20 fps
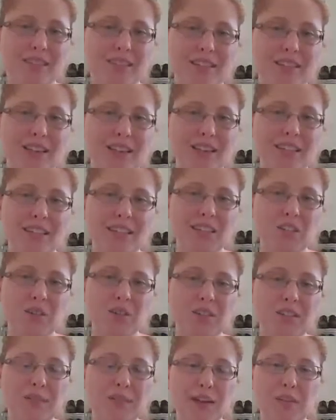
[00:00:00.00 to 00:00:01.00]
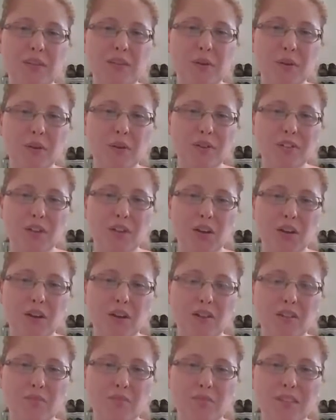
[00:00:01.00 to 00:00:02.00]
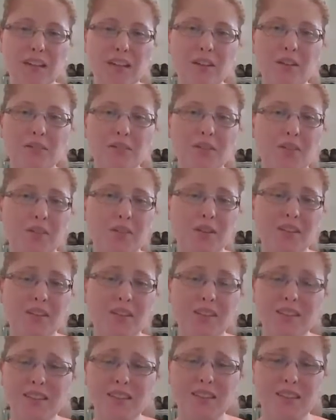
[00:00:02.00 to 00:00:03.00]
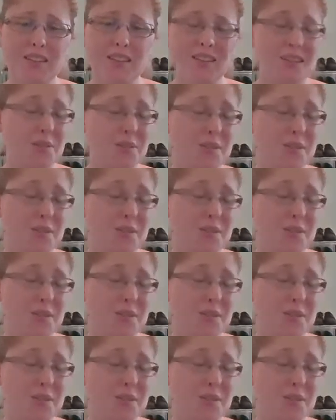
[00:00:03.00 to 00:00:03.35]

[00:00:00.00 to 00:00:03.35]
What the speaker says: that each country is very focused on themselves and their own citizens,